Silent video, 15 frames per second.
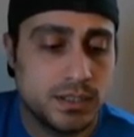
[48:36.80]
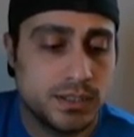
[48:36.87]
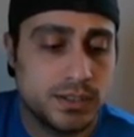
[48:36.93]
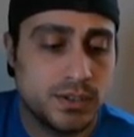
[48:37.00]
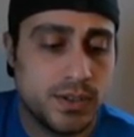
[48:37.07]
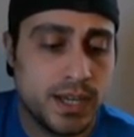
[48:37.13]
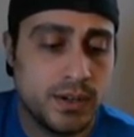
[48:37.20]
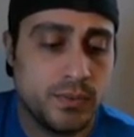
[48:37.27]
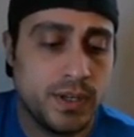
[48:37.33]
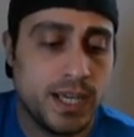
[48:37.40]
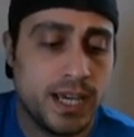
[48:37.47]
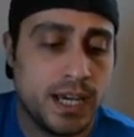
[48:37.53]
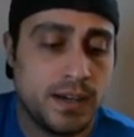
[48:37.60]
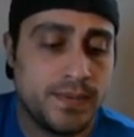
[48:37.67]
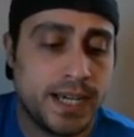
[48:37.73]
So then we
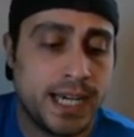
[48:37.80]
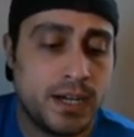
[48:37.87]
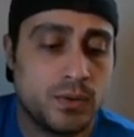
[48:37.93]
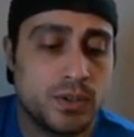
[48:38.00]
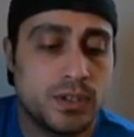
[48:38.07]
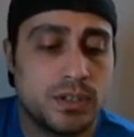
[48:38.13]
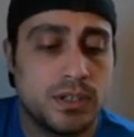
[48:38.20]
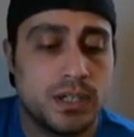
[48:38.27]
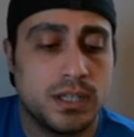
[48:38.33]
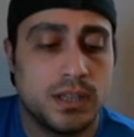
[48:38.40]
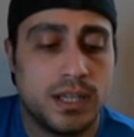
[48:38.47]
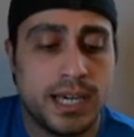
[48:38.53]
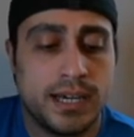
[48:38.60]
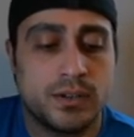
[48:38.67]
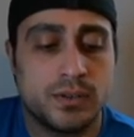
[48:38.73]
have our
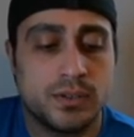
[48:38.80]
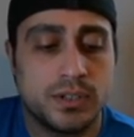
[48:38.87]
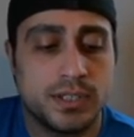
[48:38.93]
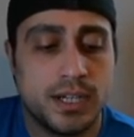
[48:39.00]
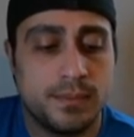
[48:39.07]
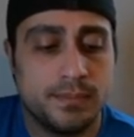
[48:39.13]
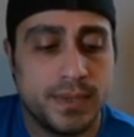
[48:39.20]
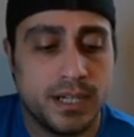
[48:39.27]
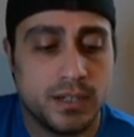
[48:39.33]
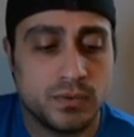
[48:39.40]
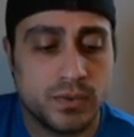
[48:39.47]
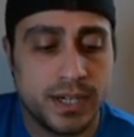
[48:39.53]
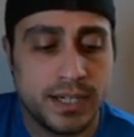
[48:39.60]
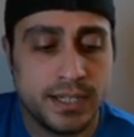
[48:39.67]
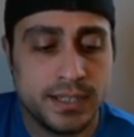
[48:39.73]
lateral dumbbell
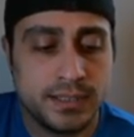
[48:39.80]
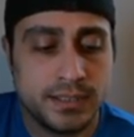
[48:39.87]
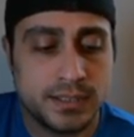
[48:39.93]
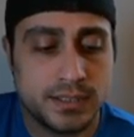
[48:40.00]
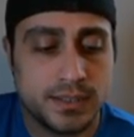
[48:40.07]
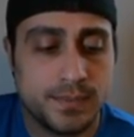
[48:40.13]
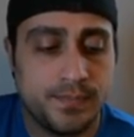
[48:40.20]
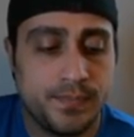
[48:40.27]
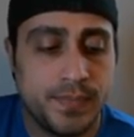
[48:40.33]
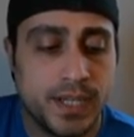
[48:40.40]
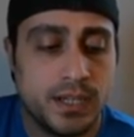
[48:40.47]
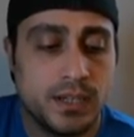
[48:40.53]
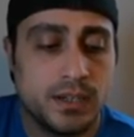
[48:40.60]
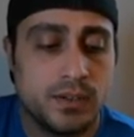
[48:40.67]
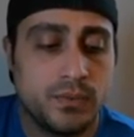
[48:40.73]
raise,
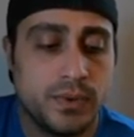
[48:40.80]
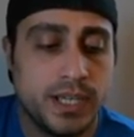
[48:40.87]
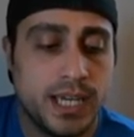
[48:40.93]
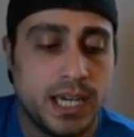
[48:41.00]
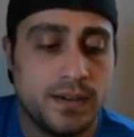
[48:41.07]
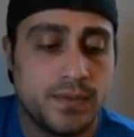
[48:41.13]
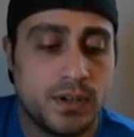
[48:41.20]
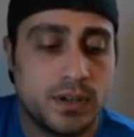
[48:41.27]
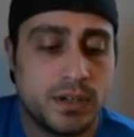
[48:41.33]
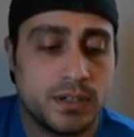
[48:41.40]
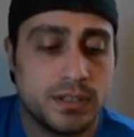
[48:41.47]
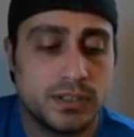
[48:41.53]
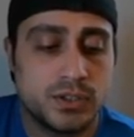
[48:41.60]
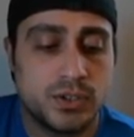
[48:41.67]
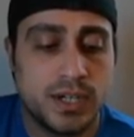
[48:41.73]
we have
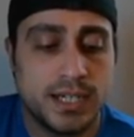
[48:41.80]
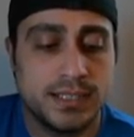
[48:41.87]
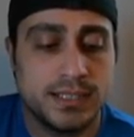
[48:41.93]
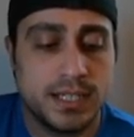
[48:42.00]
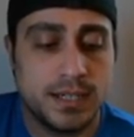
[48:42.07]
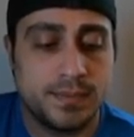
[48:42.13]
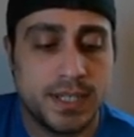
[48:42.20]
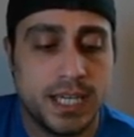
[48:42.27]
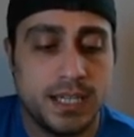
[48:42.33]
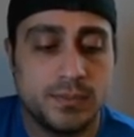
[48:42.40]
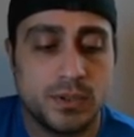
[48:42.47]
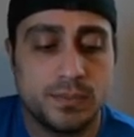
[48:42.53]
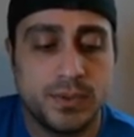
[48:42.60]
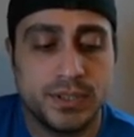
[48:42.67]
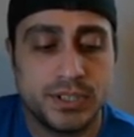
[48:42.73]
our tricep
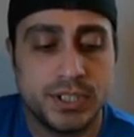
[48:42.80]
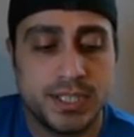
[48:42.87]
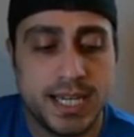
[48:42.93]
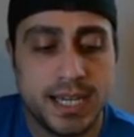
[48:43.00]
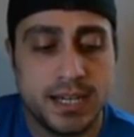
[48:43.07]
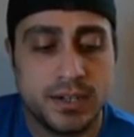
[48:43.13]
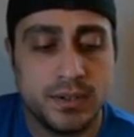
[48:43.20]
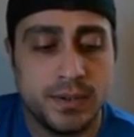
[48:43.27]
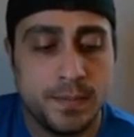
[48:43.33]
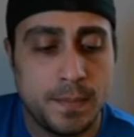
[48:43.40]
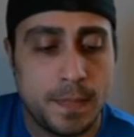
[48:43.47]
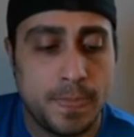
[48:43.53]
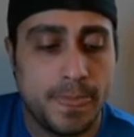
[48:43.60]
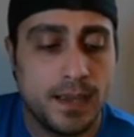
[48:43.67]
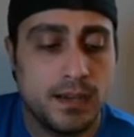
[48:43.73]
cable push down,
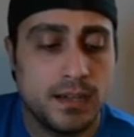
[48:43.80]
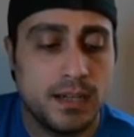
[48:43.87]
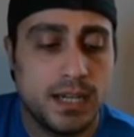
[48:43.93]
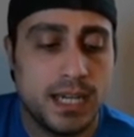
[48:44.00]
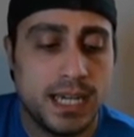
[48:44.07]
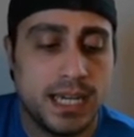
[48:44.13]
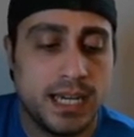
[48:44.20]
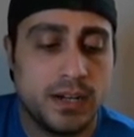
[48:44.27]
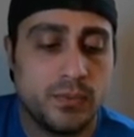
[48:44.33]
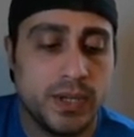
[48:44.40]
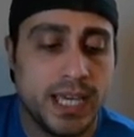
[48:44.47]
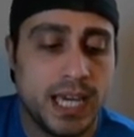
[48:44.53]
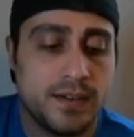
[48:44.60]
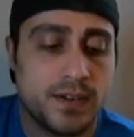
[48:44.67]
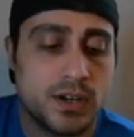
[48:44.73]
and we
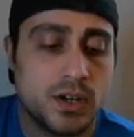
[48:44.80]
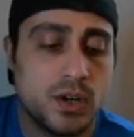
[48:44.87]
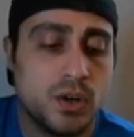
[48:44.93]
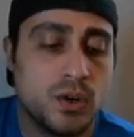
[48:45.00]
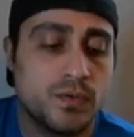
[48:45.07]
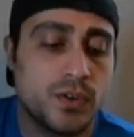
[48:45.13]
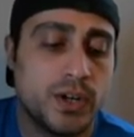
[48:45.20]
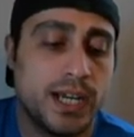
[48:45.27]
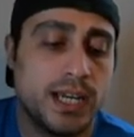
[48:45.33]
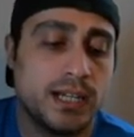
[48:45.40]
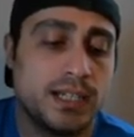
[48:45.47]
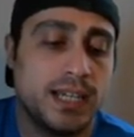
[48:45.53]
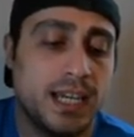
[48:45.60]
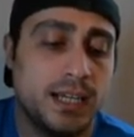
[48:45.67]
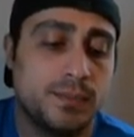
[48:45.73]
have our
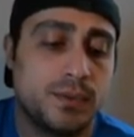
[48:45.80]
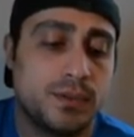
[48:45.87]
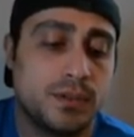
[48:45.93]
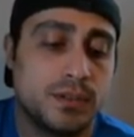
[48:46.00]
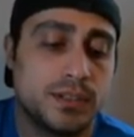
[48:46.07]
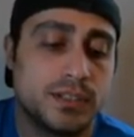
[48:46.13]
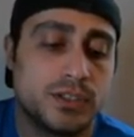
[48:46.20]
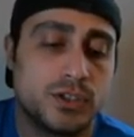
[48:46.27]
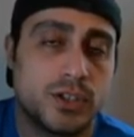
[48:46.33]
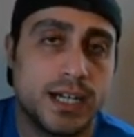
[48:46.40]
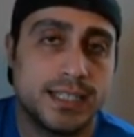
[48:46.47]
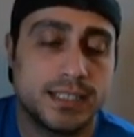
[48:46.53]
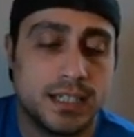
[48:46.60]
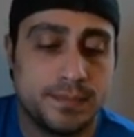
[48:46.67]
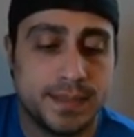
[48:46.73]
overhead cable
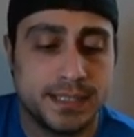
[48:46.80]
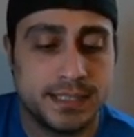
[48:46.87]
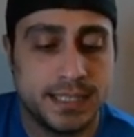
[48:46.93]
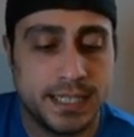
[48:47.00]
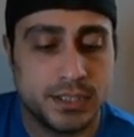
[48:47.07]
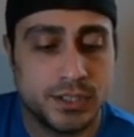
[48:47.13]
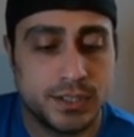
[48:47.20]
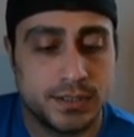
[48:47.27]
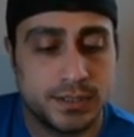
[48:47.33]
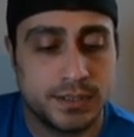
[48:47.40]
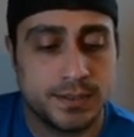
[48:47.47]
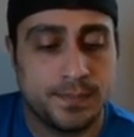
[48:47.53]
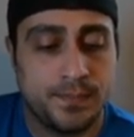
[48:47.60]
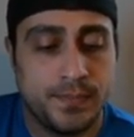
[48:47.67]
tricep extensions.